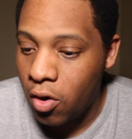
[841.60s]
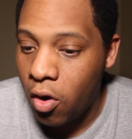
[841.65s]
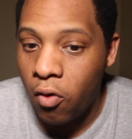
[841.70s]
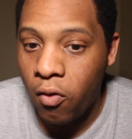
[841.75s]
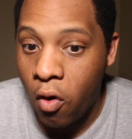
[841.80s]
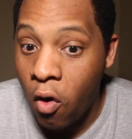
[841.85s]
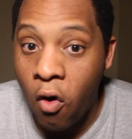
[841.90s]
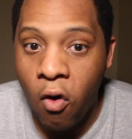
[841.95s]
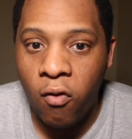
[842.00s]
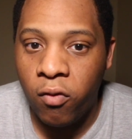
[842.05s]

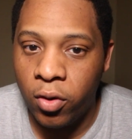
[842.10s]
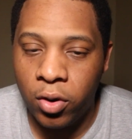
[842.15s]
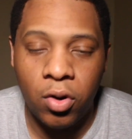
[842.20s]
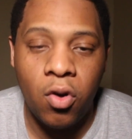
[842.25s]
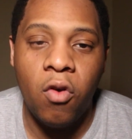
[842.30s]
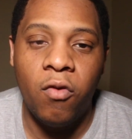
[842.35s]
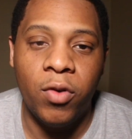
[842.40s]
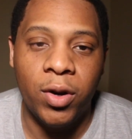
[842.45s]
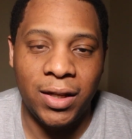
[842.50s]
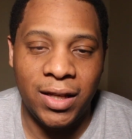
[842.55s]
all over and
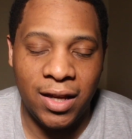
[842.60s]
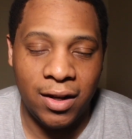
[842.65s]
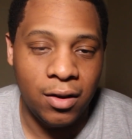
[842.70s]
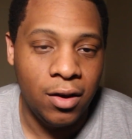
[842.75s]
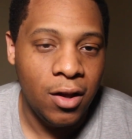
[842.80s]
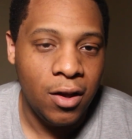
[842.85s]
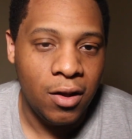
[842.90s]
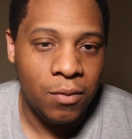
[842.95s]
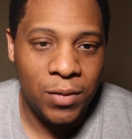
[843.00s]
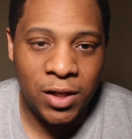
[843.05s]
over again
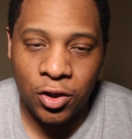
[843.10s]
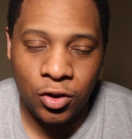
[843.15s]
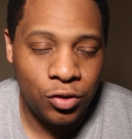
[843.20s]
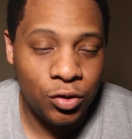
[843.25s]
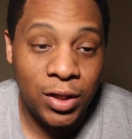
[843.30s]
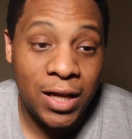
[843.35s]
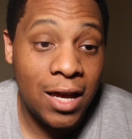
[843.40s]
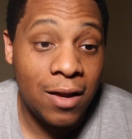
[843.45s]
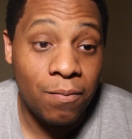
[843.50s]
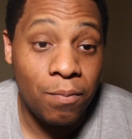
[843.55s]
because
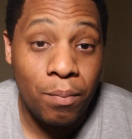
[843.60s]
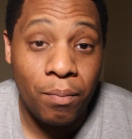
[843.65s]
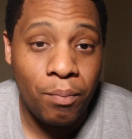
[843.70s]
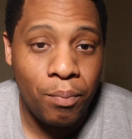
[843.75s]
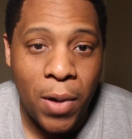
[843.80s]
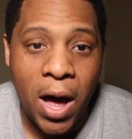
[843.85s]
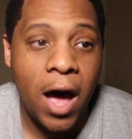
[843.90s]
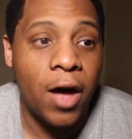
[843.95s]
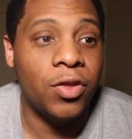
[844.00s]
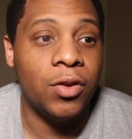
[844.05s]
you can't
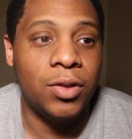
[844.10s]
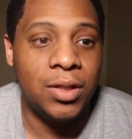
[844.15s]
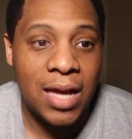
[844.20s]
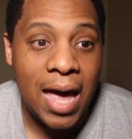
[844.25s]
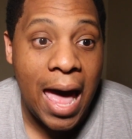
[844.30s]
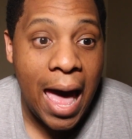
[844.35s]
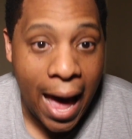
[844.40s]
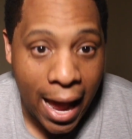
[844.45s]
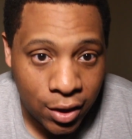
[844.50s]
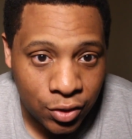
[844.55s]
bother to
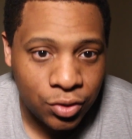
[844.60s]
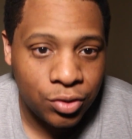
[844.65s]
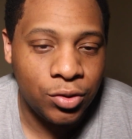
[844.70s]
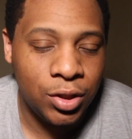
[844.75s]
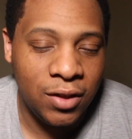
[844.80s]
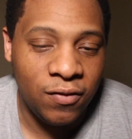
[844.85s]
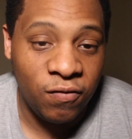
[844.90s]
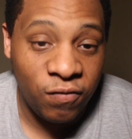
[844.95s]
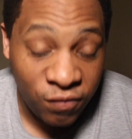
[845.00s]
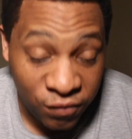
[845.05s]

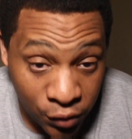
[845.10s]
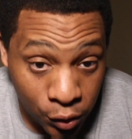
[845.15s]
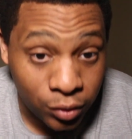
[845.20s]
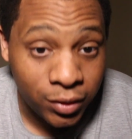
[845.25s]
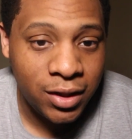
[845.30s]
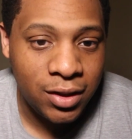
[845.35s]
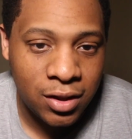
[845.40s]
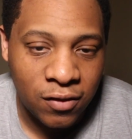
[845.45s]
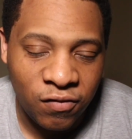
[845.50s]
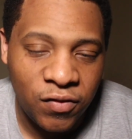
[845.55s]
actually
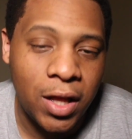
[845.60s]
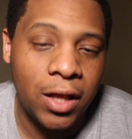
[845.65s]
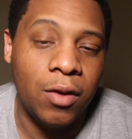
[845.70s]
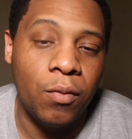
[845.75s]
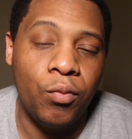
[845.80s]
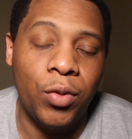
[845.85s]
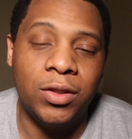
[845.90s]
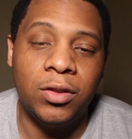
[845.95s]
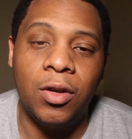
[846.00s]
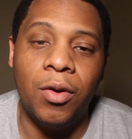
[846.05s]
fully
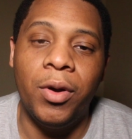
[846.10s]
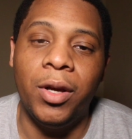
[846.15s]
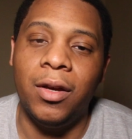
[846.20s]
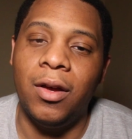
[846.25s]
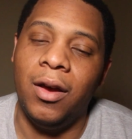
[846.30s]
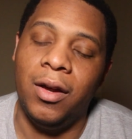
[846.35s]
develop what's going